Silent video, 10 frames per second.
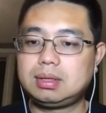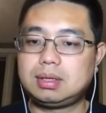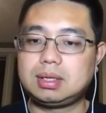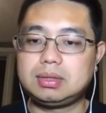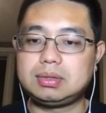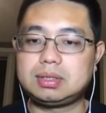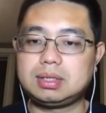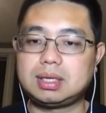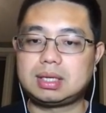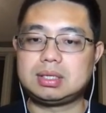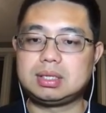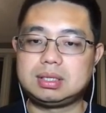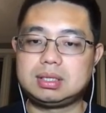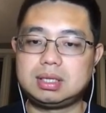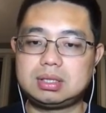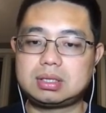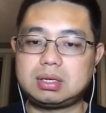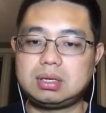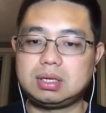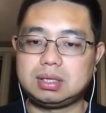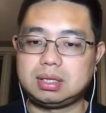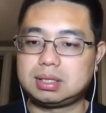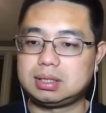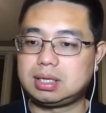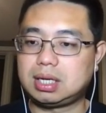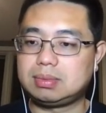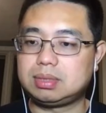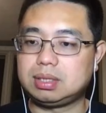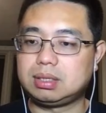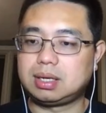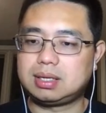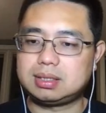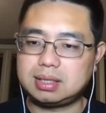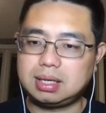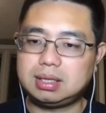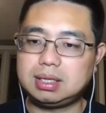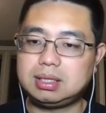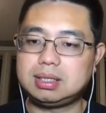and you see actually in this column it contains either ascending,